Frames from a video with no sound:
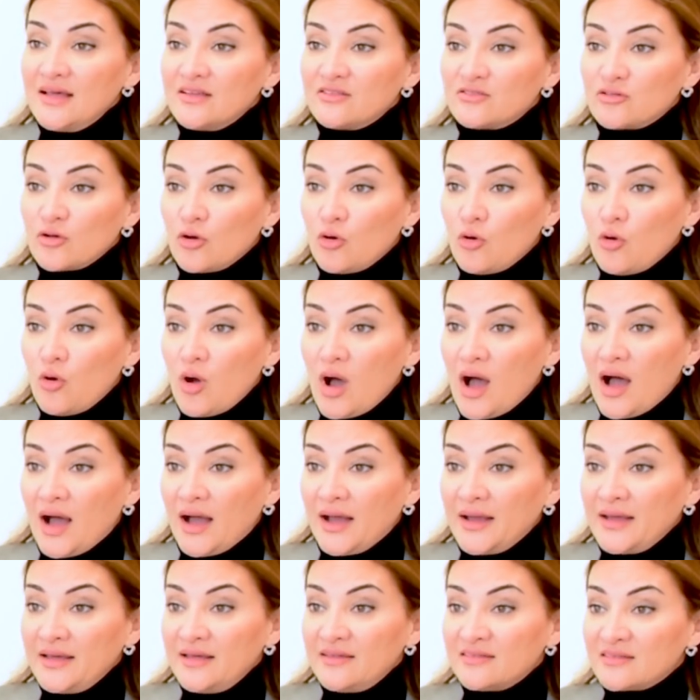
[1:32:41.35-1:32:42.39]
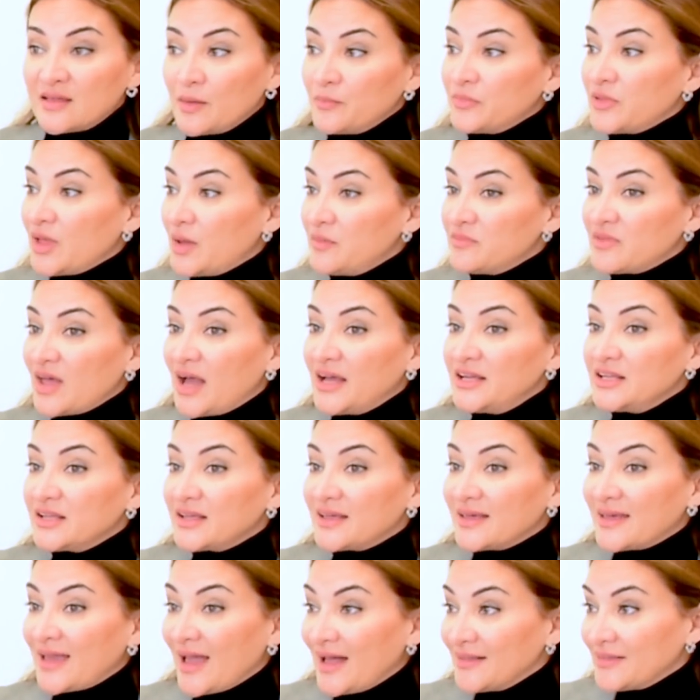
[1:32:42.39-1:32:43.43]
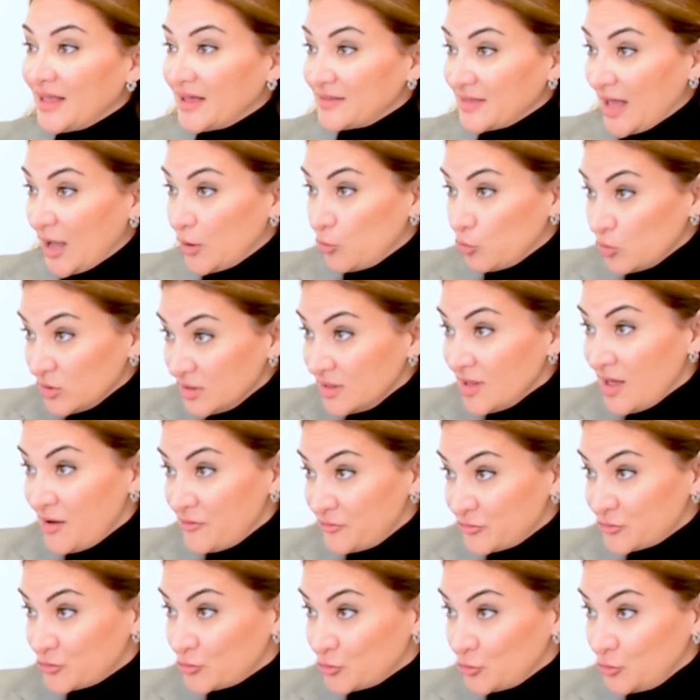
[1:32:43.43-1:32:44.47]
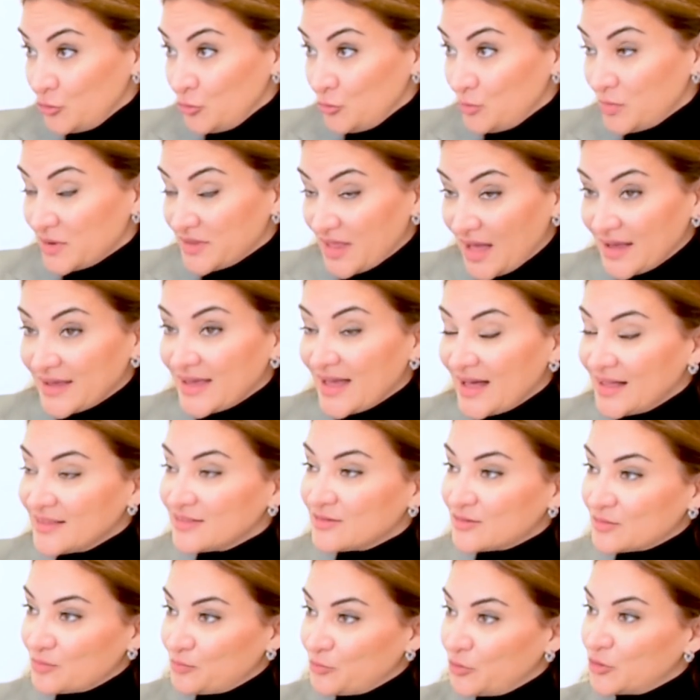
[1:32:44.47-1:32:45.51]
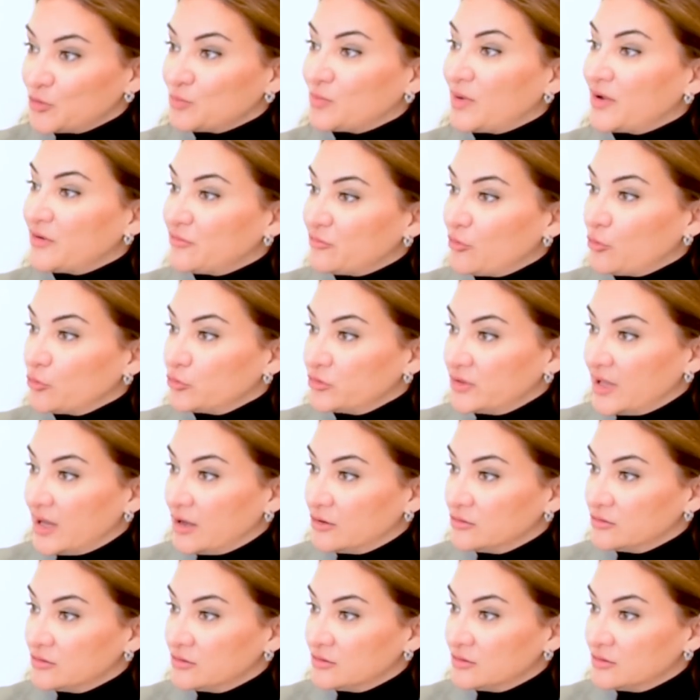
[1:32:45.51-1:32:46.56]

So I sometimes I cannot. I would love to, but I can't put my phone down.